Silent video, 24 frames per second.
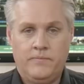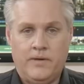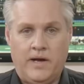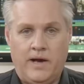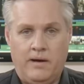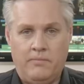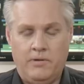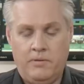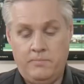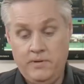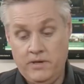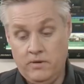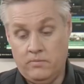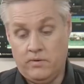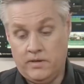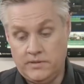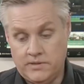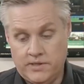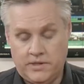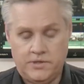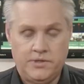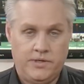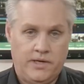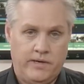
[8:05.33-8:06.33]
and the bigger ones
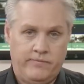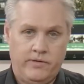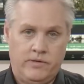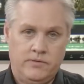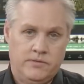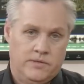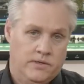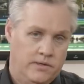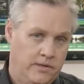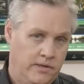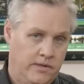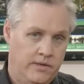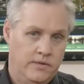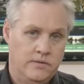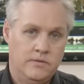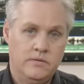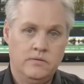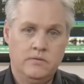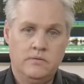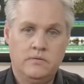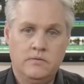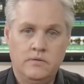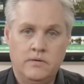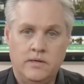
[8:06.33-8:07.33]
actually have LCDs
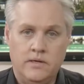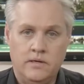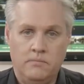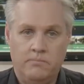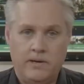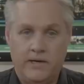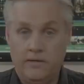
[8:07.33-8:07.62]
and